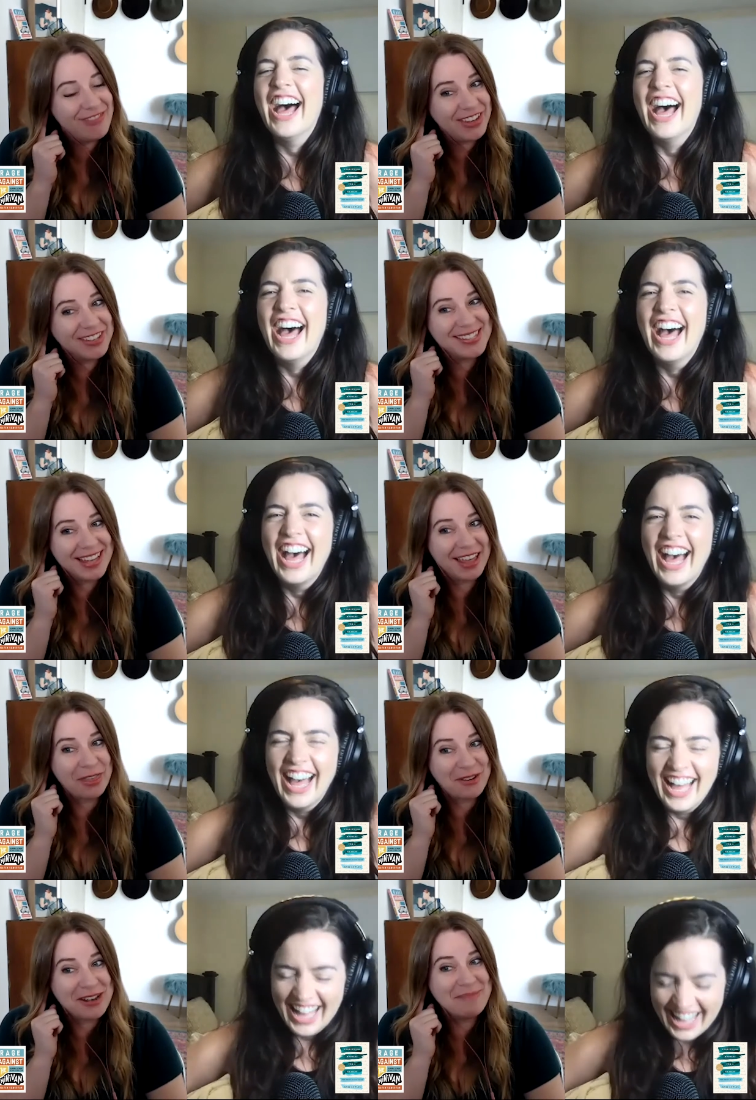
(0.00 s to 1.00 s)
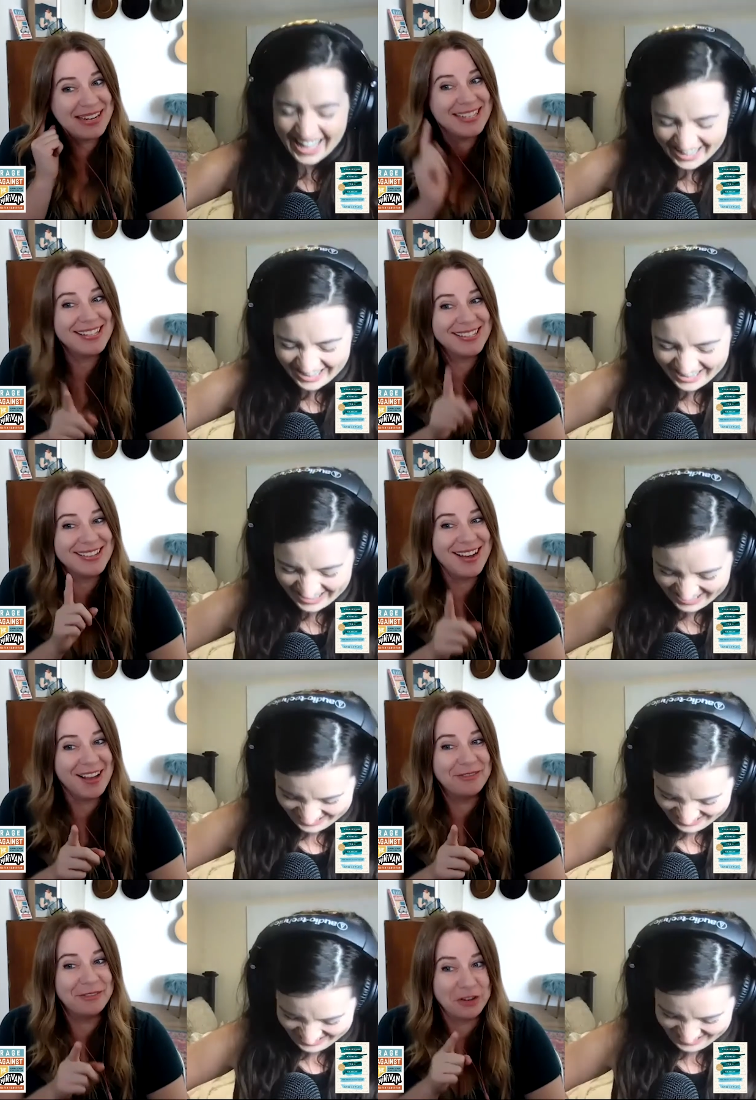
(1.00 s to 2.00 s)
Speaker 1: feels like 30 minutes is
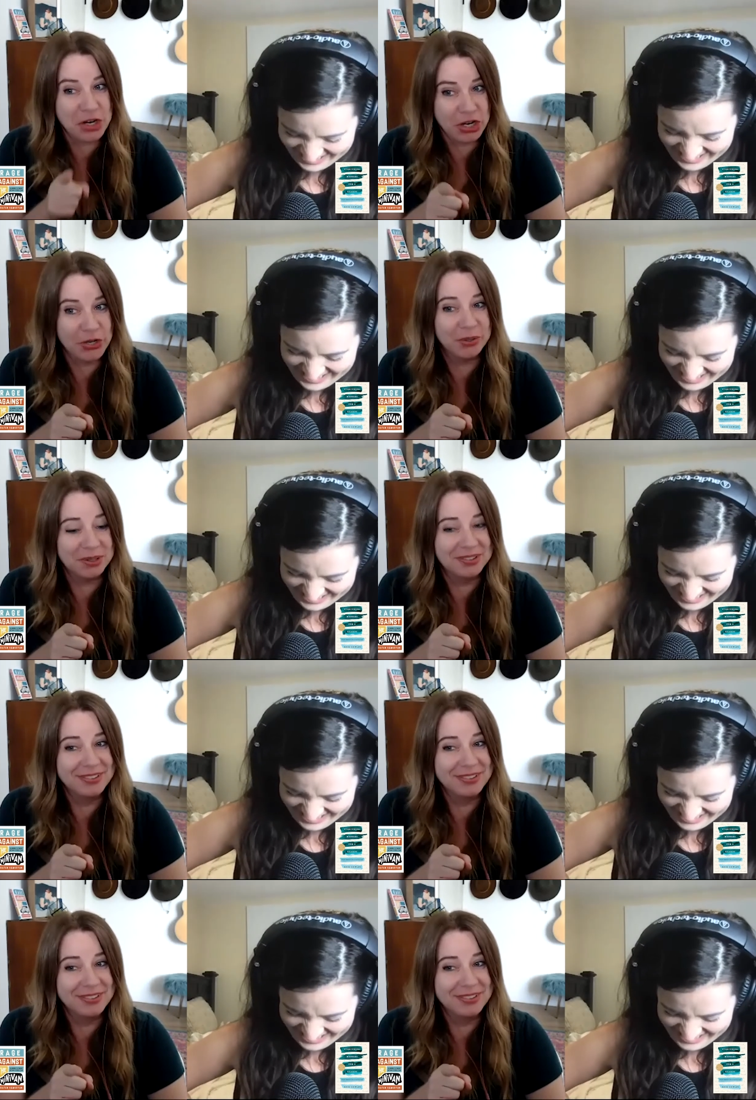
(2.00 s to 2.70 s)
enough for you.